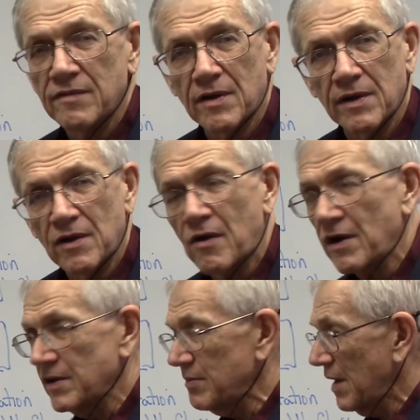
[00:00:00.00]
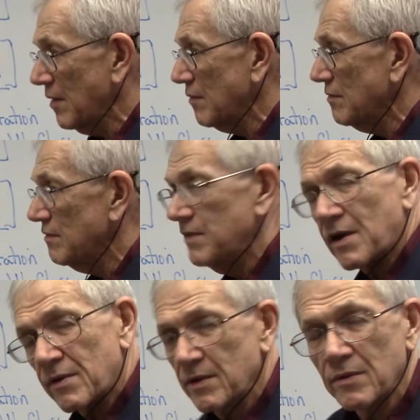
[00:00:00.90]
very hard to make
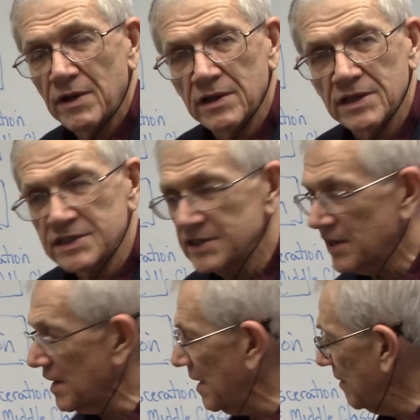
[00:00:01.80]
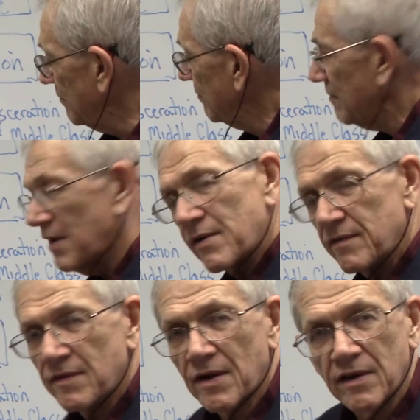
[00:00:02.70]
very realistic and very,
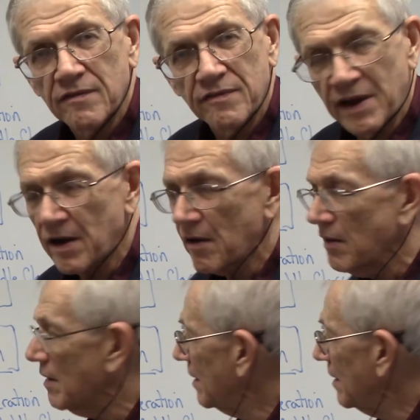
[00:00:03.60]
very fair.